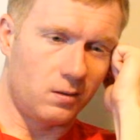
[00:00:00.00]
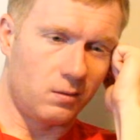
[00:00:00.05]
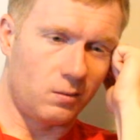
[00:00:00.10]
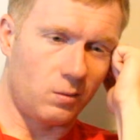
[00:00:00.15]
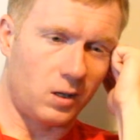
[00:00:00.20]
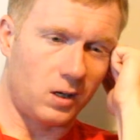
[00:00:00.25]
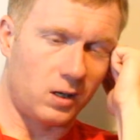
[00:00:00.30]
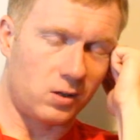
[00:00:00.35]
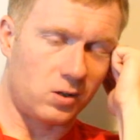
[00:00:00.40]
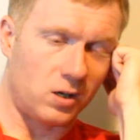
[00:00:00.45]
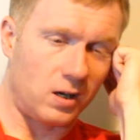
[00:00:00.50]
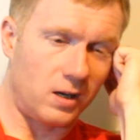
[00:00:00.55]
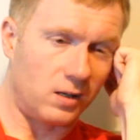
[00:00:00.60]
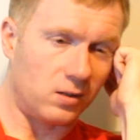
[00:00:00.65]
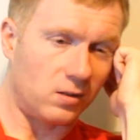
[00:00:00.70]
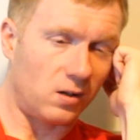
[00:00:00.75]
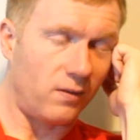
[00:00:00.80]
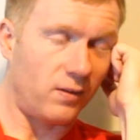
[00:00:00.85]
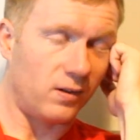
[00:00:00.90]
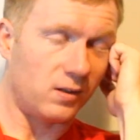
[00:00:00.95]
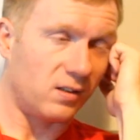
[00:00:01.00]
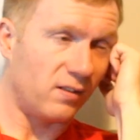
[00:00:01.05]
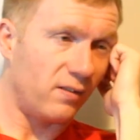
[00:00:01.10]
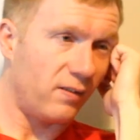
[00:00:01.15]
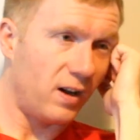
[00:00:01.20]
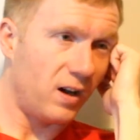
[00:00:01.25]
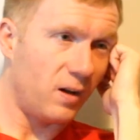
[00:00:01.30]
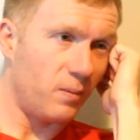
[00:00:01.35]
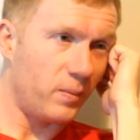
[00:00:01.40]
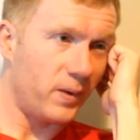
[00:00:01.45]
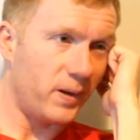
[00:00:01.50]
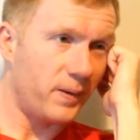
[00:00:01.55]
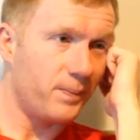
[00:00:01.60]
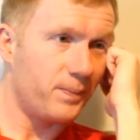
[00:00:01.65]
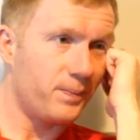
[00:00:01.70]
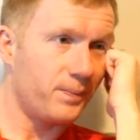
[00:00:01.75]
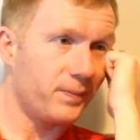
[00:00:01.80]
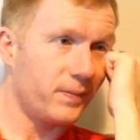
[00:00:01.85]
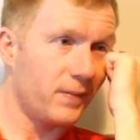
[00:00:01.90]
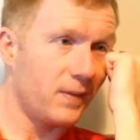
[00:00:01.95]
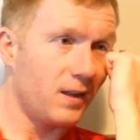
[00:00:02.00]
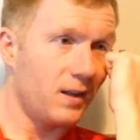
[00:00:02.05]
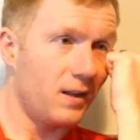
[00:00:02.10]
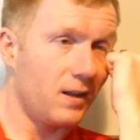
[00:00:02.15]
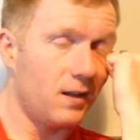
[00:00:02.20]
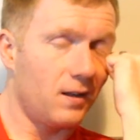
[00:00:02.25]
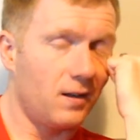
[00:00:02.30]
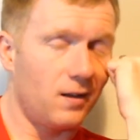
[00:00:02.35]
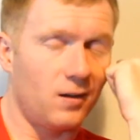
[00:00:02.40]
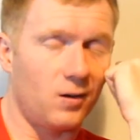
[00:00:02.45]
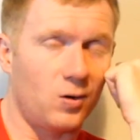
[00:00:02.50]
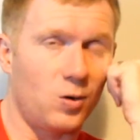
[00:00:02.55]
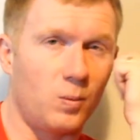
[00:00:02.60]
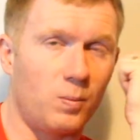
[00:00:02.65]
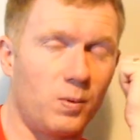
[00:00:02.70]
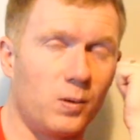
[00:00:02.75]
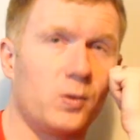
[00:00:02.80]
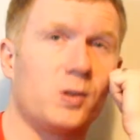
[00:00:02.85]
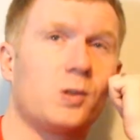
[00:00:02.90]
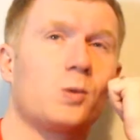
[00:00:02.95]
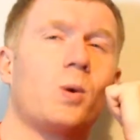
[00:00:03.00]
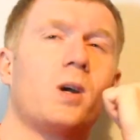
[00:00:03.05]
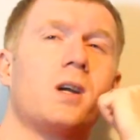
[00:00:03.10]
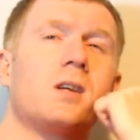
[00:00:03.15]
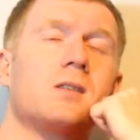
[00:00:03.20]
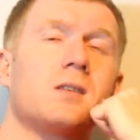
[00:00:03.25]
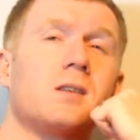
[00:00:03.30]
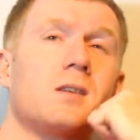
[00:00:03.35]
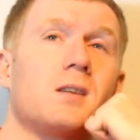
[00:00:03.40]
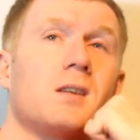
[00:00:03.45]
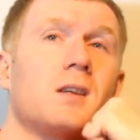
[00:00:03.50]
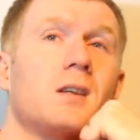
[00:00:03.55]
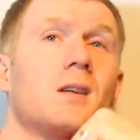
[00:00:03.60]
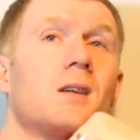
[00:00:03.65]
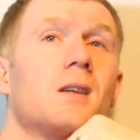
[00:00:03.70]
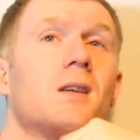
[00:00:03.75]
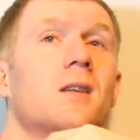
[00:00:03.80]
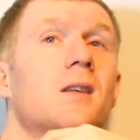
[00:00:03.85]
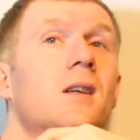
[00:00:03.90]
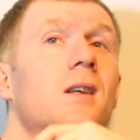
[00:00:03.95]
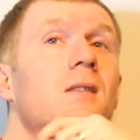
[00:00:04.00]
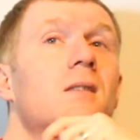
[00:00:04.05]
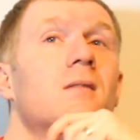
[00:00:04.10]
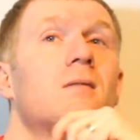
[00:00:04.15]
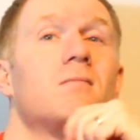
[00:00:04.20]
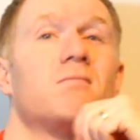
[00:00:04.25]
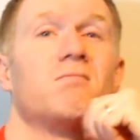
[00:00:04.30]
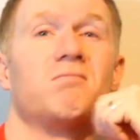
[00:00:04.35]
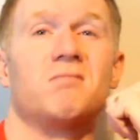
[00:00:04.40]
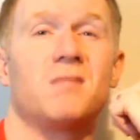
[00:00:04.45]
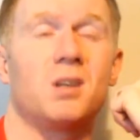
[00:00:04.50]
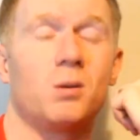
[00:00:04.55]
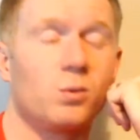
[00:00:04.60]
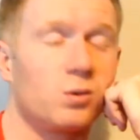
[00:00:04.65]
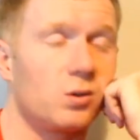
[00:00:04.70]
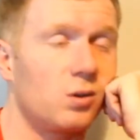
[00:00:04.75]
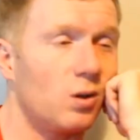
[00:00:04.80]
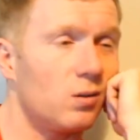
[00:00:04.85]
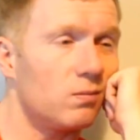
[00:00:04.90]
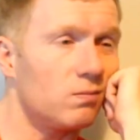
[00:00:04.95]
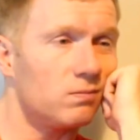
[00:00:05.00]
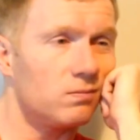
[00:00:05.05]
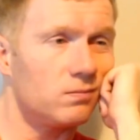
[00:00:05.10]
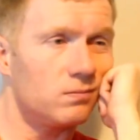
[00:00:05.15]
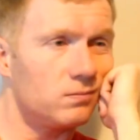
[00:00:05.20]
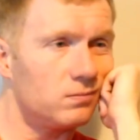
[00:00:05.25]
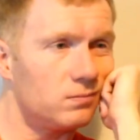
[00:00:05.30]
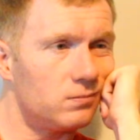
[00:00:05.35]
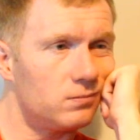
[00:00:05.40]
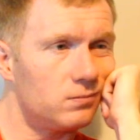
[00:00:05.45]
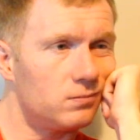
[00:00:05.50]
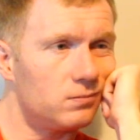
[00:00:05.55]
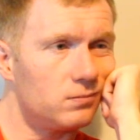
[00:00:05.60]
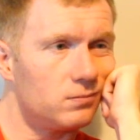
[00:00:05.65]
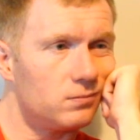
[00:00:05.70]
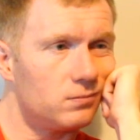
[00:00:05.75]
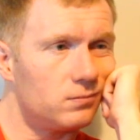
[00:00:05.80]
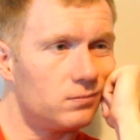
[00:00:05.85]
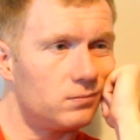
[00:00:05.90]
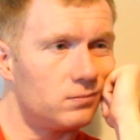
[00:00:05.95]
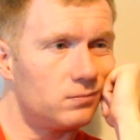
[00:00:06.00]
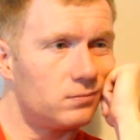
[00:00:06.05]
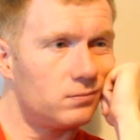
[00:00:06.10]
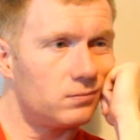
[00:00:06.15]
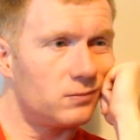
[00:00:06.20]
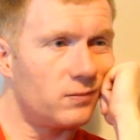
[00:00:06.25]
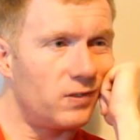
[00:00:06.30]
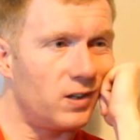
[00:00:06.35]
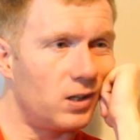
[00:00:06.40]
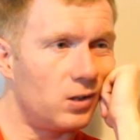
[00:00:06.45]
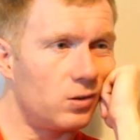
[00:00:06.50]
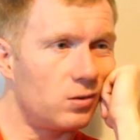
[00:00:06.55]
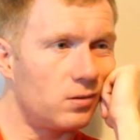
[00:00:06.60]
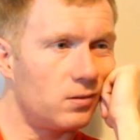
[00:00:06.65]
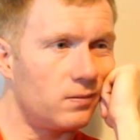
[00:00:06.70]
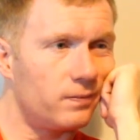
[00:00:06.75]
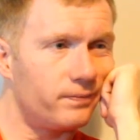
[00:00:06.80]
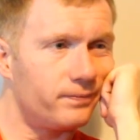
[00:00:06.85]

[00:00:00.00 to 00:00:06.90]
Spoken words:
we had a chat in his office. He fined me a couple of weeks' wages, I think, and then it was done. Finished.